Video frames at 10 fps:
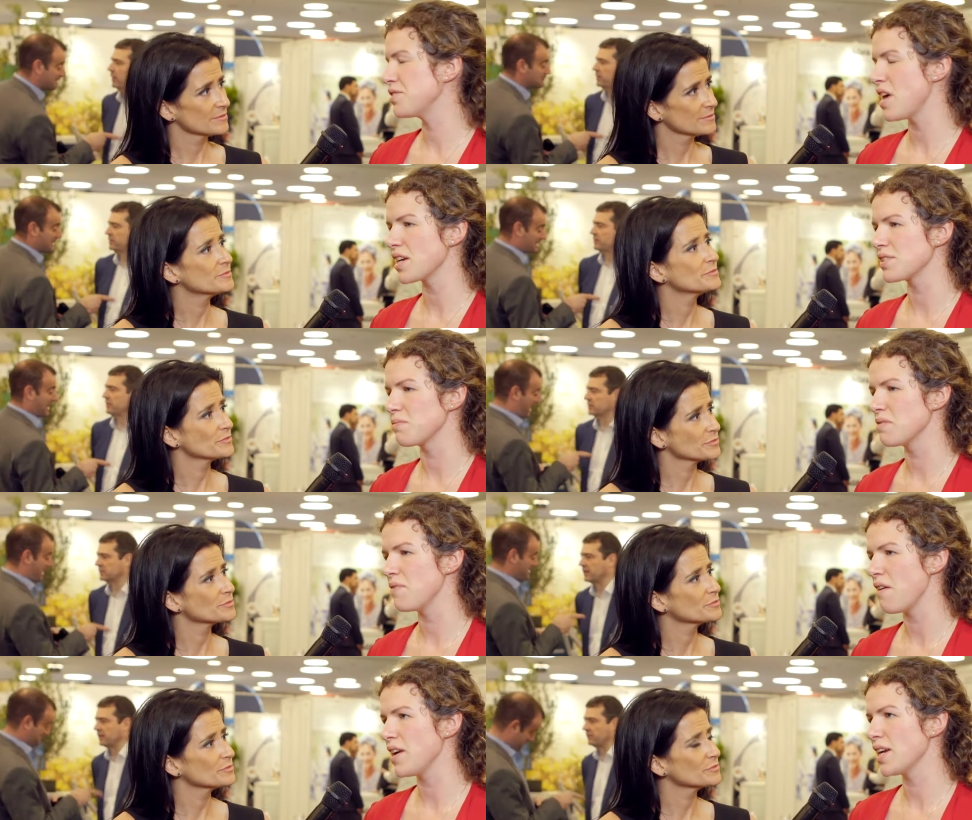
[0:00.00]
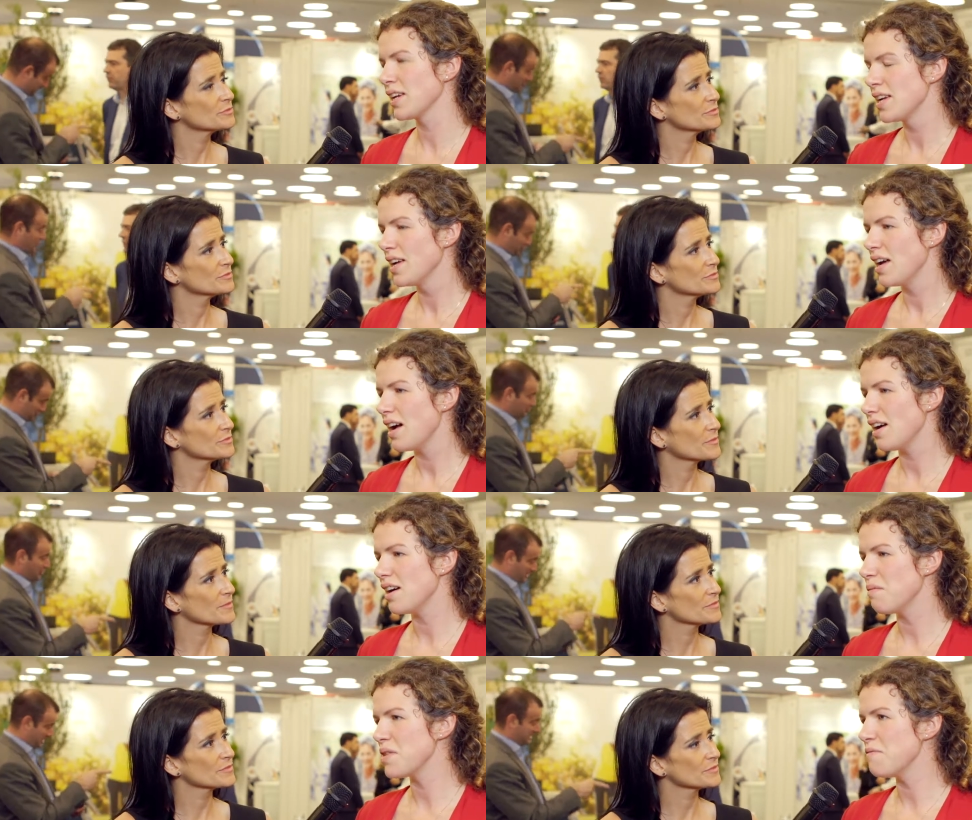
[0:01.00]
Speaker 1: traction with very, uh,
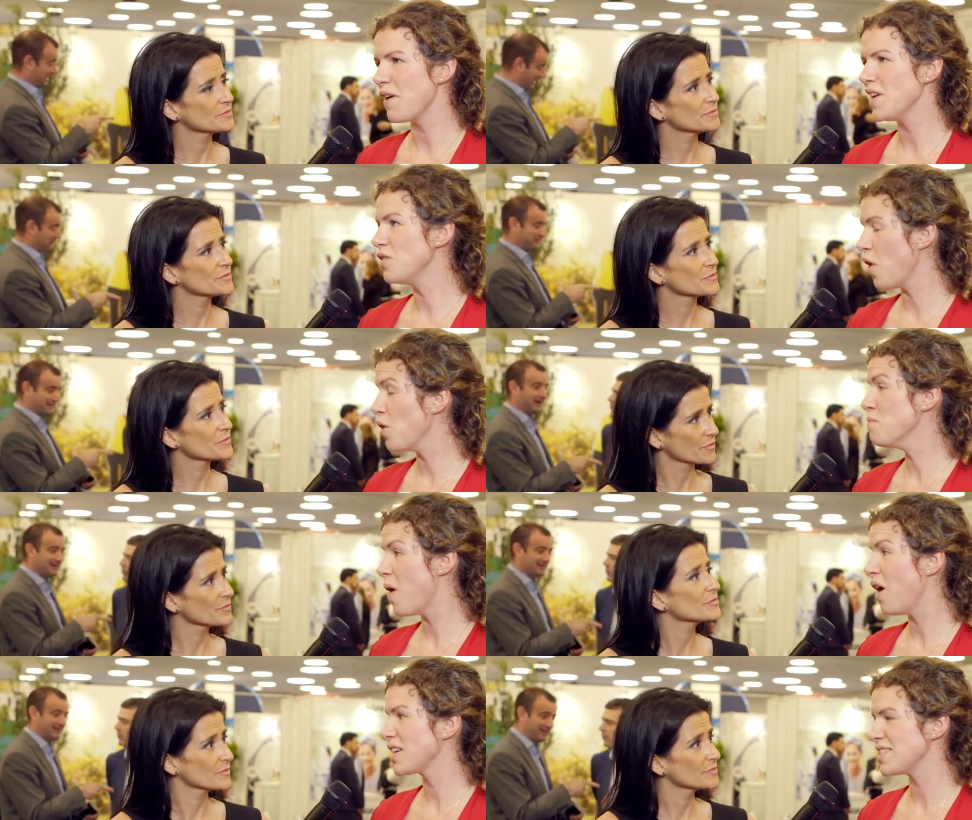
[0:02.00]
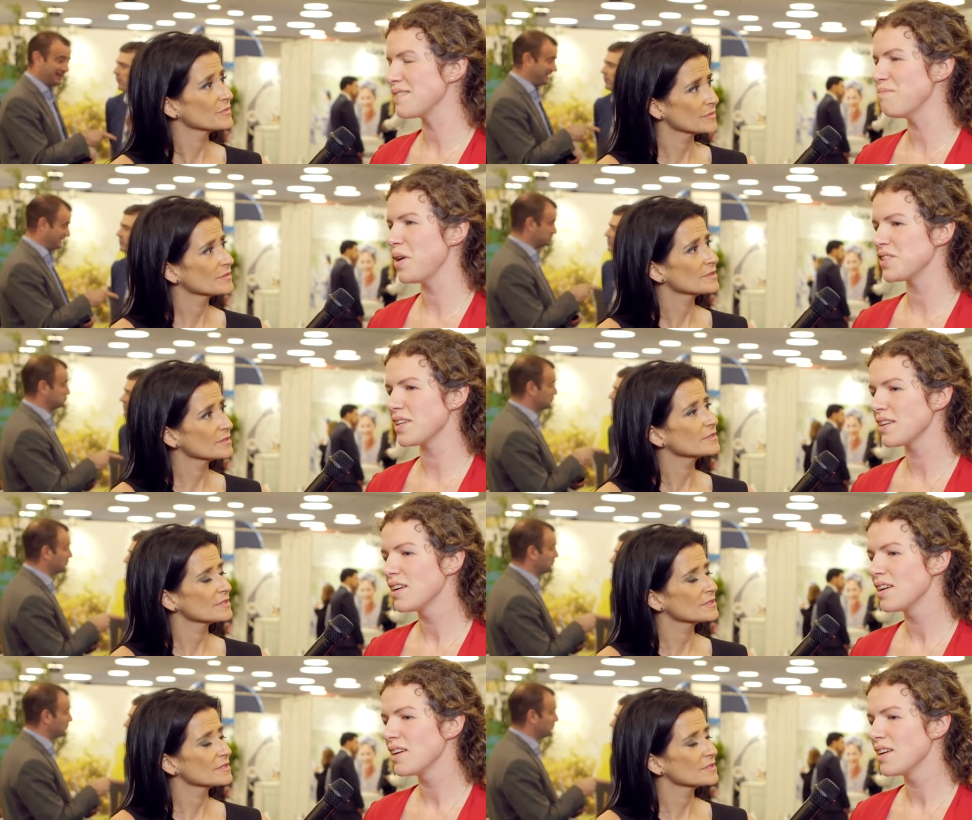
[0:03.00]
with a very low marketing budget,